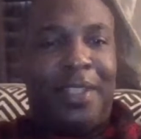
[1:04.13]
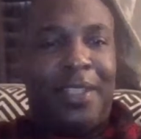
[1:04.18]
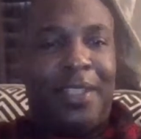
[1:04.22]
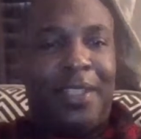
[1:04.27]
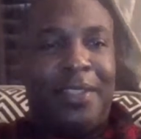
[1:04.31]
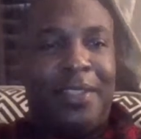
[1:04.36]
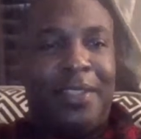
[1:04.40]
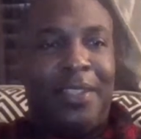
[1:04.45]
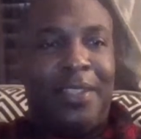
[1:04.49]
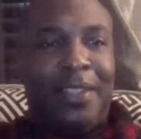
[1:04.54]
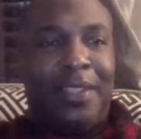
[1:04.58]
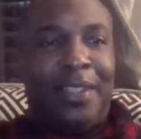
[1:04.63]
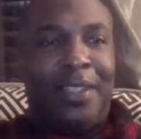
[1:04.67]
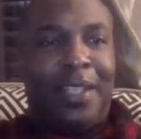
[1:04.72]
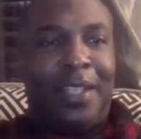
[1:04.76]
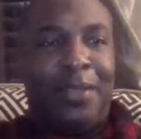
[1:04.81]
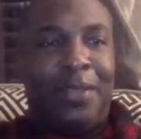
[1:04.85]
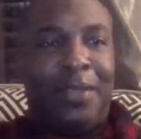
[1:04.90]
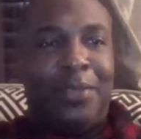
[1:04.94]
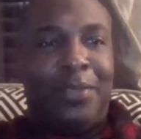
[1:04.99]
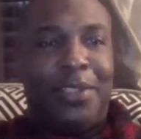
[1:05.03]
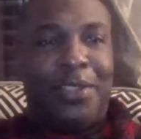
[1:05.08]
I said
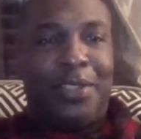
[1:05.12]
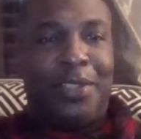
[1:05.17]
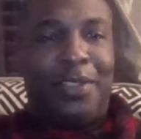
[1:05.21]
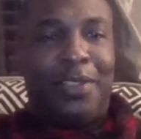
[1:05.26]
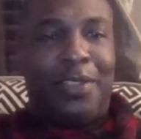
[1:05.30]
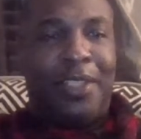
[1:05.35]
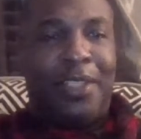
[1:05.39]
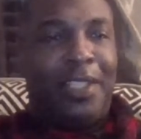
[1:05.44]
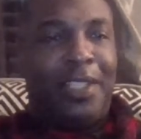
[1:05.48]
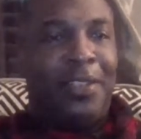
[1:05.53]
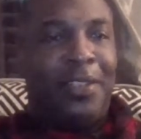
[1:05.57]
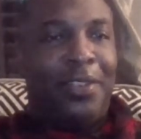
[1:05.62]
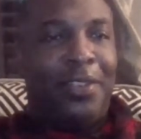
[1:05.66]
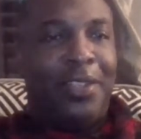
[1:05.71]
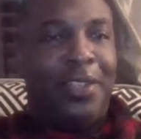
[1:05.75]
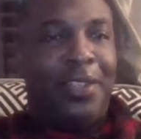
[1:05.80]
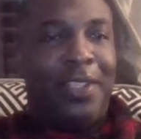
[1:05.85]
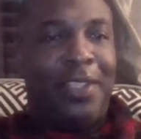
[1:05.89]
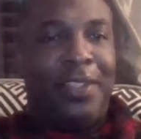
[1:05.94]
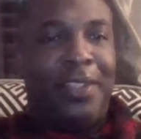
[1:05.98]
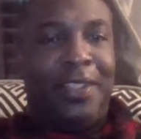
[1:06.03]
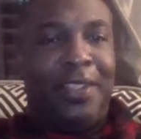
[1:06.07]
I was just going to get
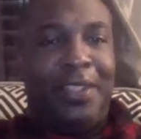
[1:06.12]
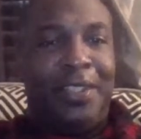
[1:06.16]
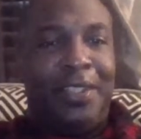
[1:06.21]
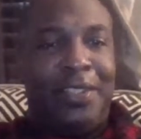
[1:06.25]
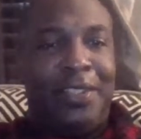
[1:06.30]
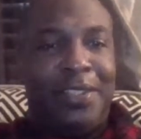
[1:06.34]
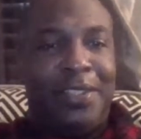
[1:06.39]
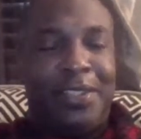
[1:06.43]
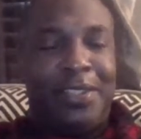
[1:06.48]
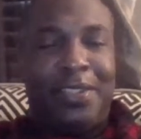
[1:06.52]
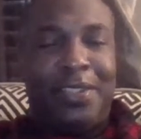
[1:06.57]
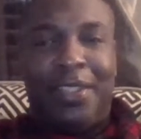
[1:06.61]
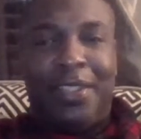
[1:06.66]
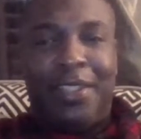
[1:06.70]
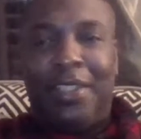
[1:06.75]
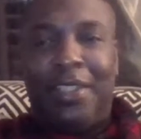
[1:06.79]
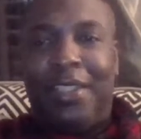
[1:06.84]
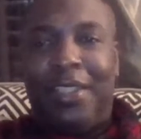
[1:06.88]
on here and just